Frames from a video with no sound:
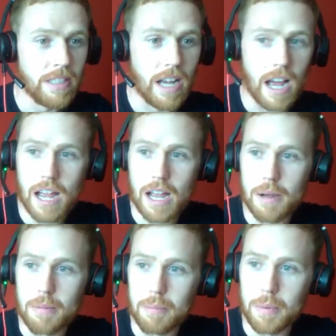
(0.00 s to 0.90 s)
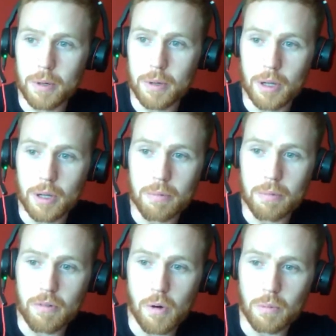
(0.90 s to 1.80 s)
Um, but but I
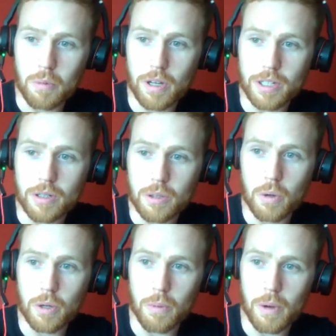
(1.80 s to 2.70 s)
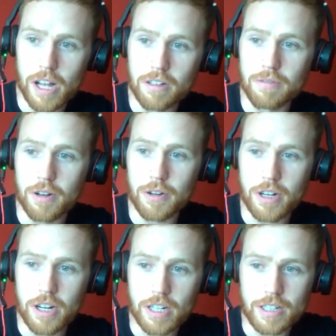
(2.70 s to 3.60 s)
performed quite quite well,
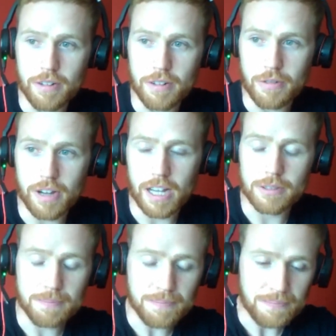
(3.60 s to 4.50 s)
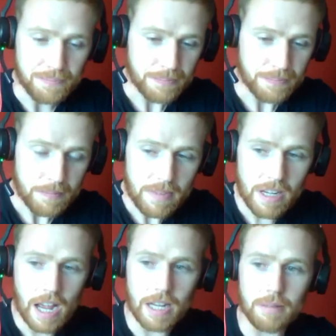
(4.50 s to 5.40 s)
very early, very fast.
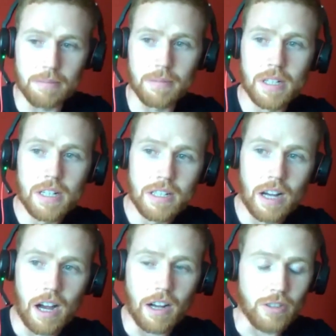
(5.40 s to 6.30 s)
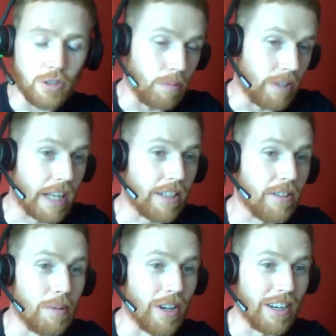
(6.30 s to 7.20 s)
Um, someone connected to
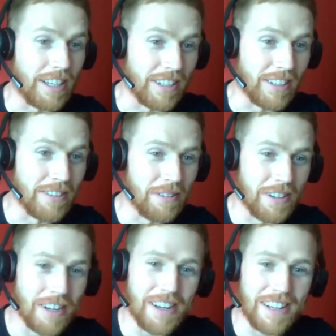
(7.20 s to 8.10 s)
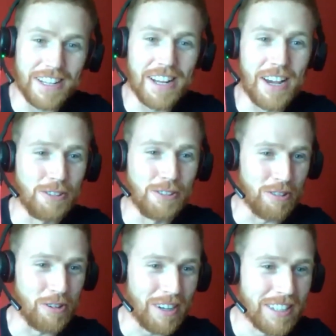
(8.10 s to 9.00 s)
me on LinkedIn, an in-house
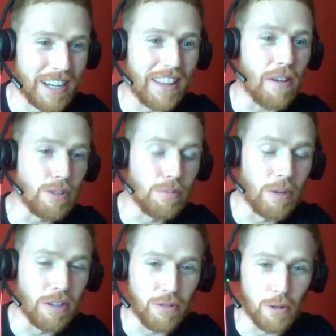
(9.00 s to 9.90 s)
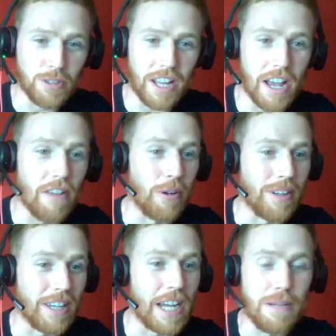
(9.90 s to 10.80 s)
recruiter. That was my first ever
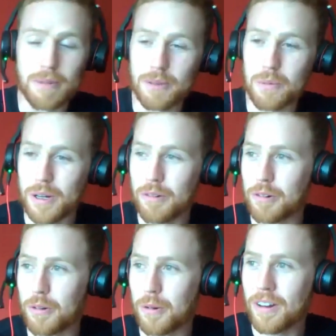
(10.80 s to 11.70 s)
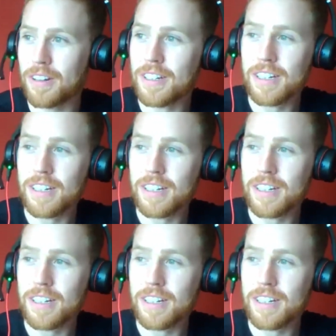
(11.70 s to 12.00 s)
engagement with a recruiter.